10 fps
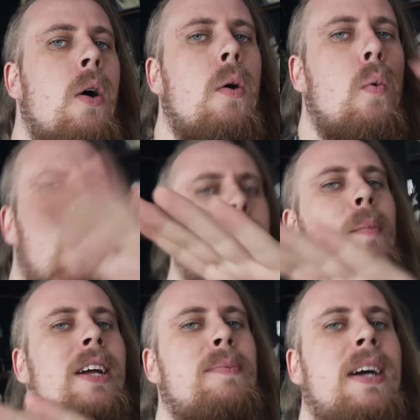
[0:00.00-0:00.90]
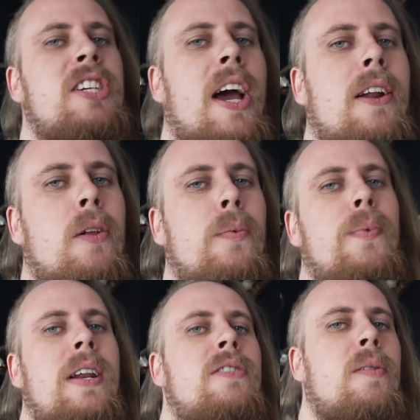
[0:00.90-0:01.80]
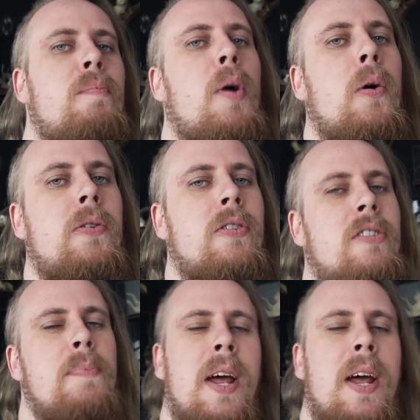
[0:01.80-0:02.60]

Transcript: Welcome back to my channel, Winter Motors.